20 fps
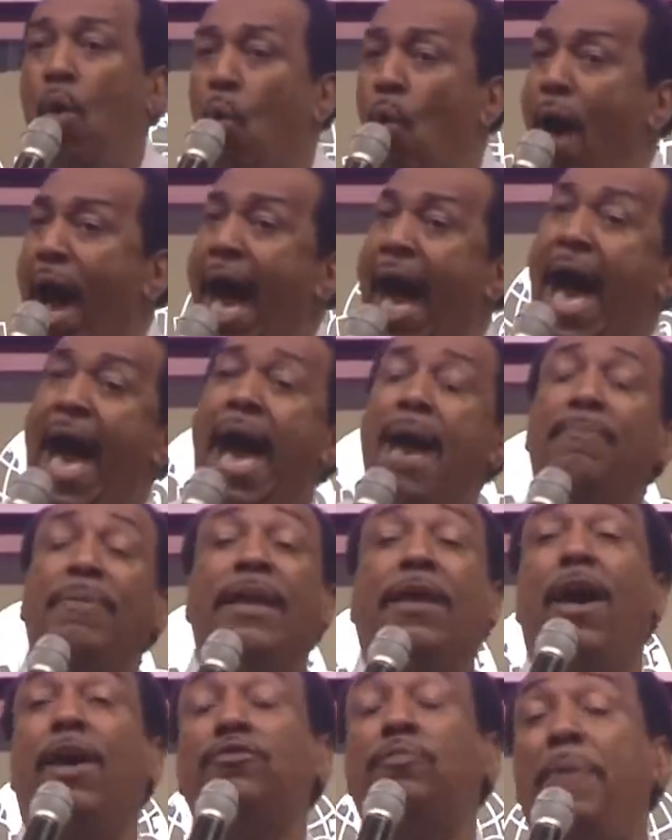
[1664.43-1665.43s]
Why?
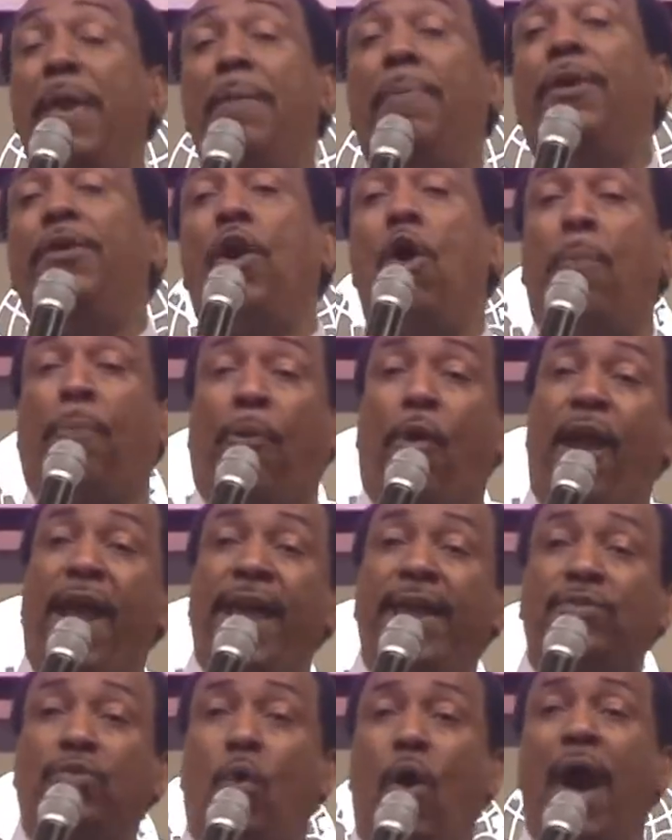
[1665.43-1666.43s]
Because people know
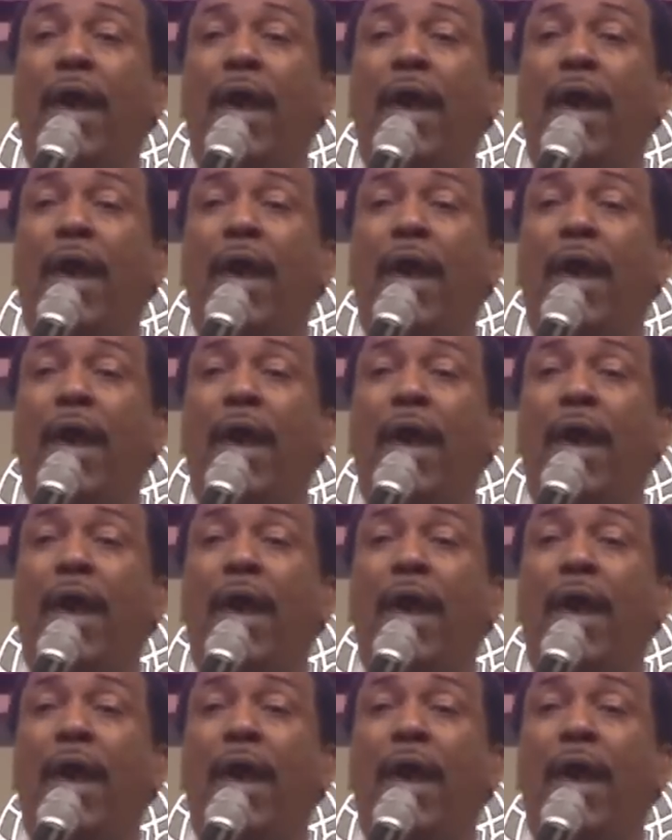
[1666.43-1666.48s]
prayer is